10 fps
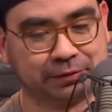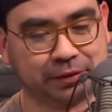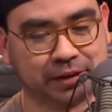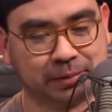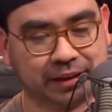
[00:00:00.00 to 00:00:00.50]

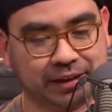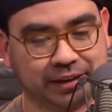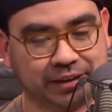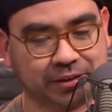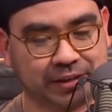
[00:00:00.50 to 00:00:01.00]
From
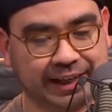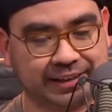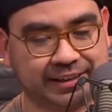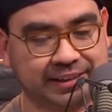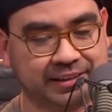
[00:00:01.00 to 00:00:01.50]
your
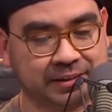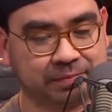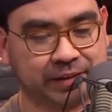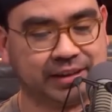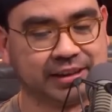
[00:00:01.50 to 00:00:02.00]
Nandine.
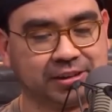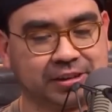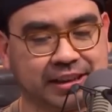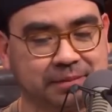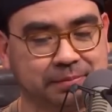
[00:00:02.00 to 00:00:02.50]
Gus
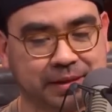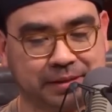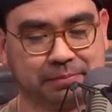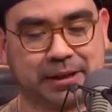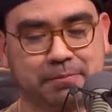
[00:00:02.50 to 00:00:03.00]
looks like I'm
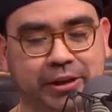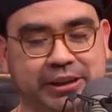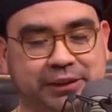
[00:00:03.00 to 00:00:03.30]
like Marcus